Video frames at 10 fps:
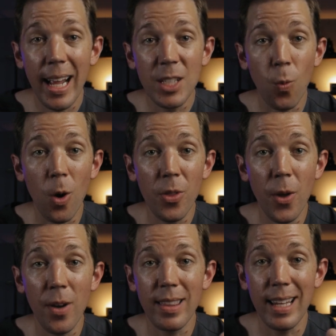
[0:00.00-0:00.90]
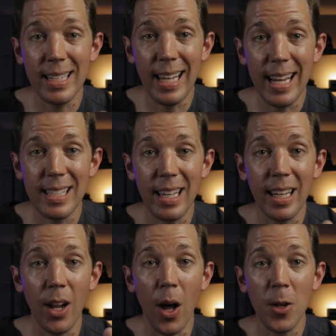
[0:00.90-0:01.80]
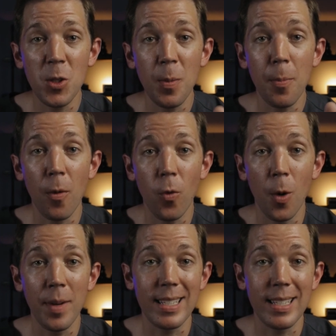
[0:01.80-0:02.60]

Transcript: It's worth noting that a TESA can also be performed